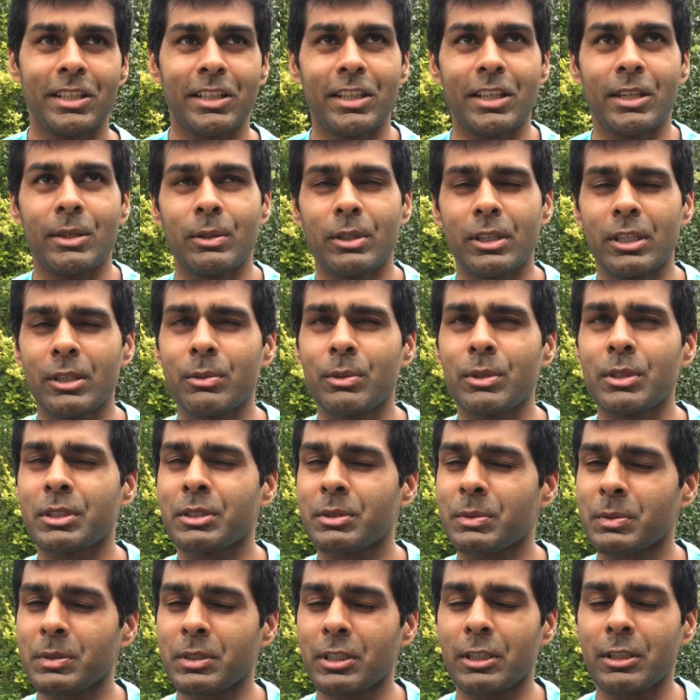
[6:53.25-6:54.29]
it
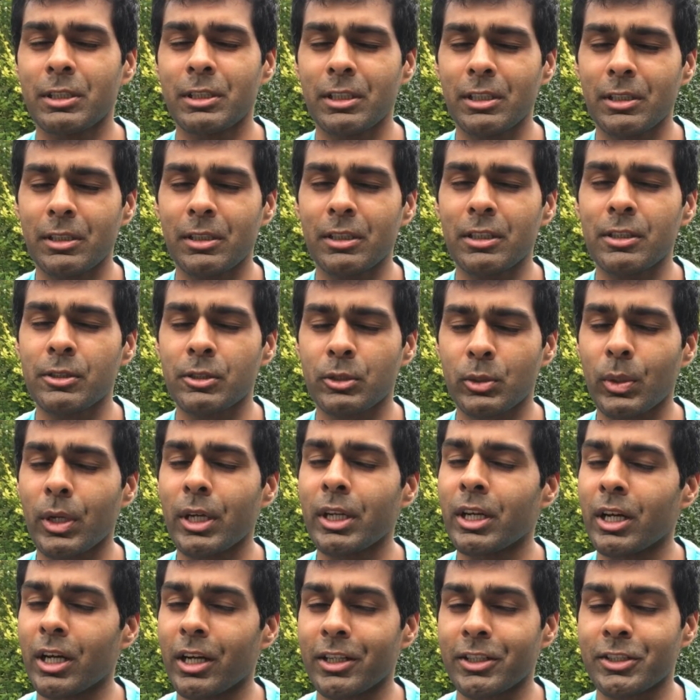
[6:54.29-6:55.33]
was
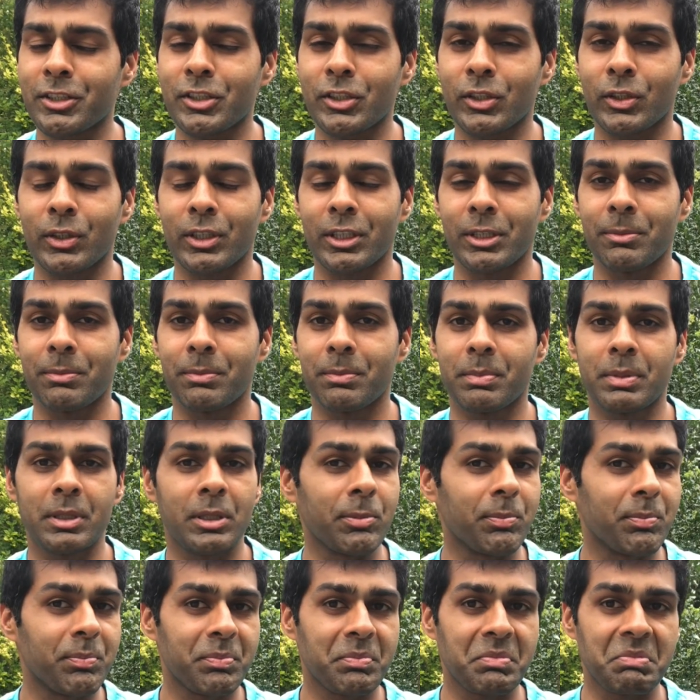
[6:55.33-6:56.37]
quite harsh on him.
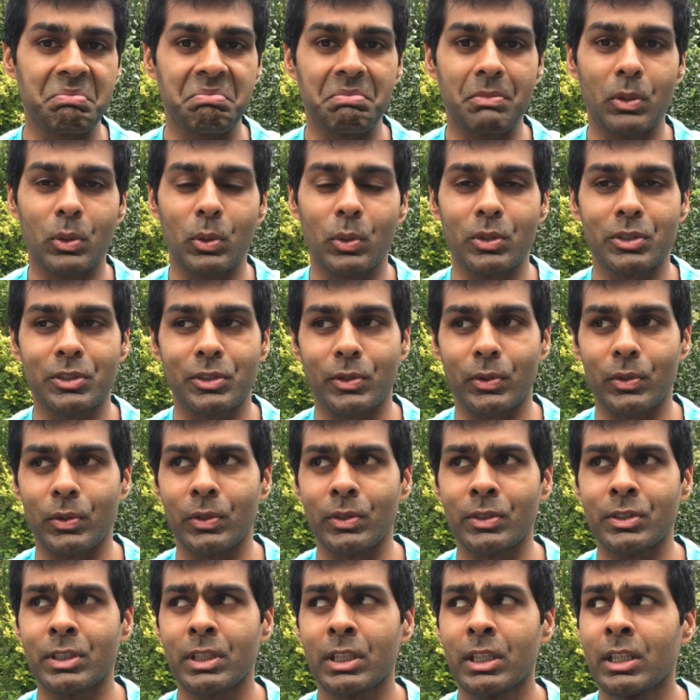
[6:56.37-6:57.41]
But rules are
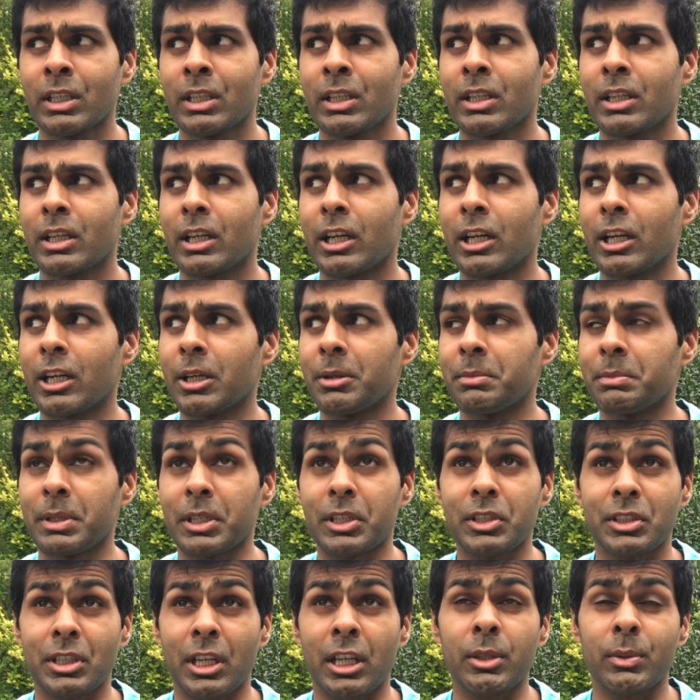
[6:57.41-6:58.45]
rules,
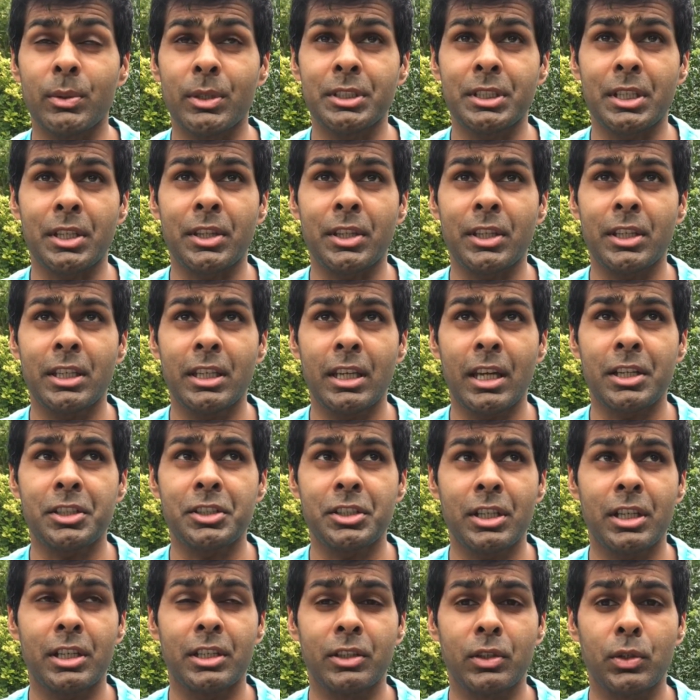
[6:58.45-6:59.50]
because otherwise I think he
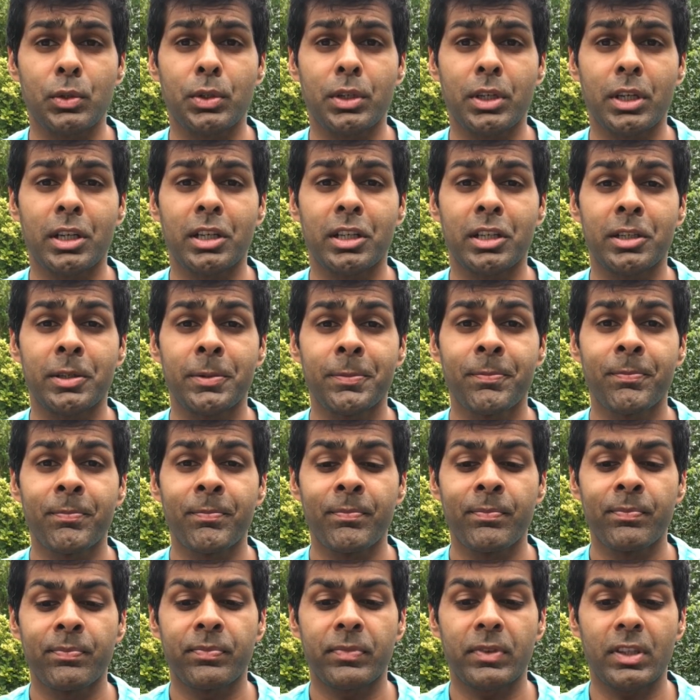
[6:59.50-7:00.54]
actually had a good car
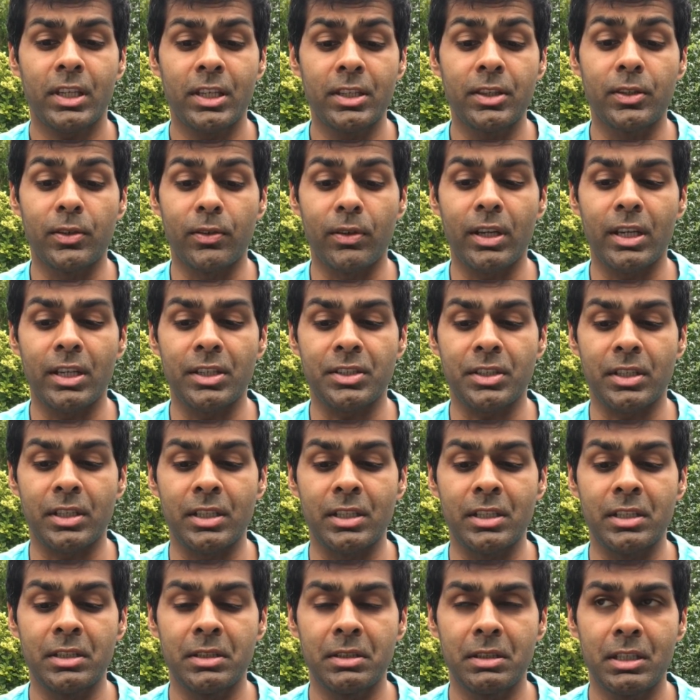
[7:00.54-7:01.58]
in the race, and
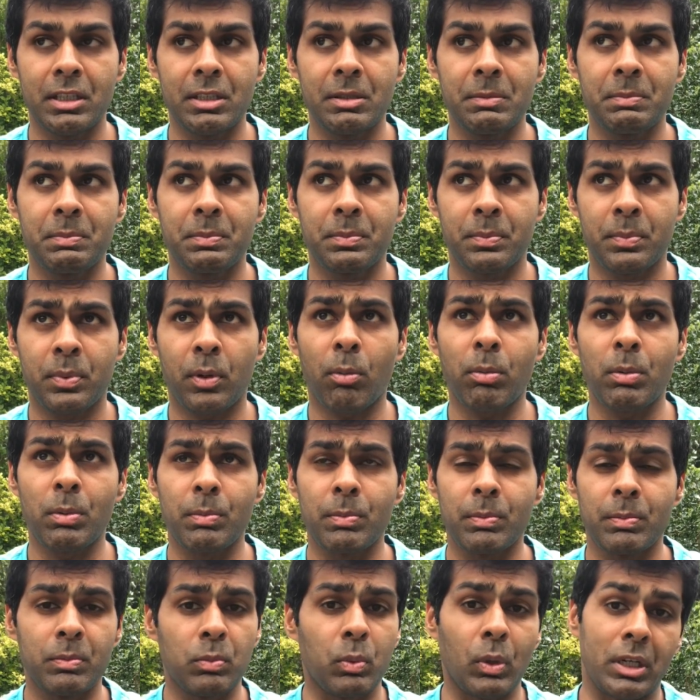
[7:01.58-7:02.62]
he
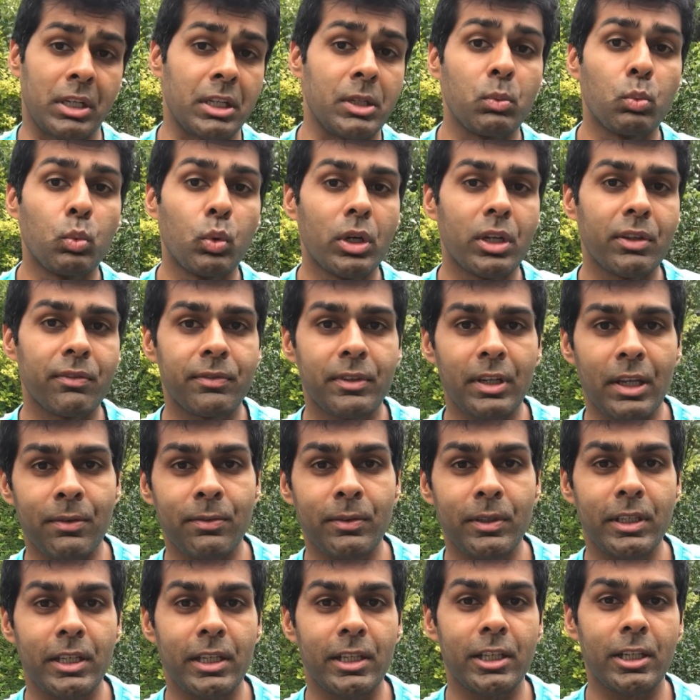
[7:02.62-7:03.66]
probably, well, he would have
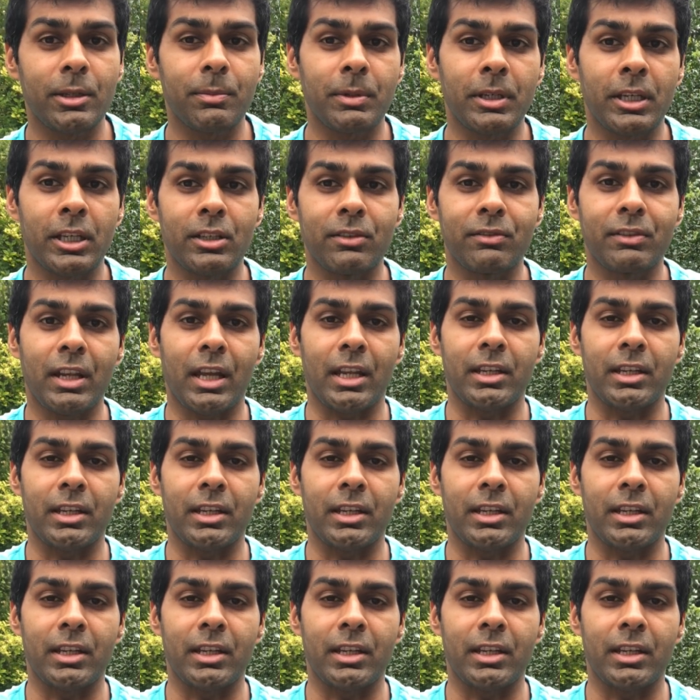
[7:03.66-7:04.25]
definitely ended up ahead of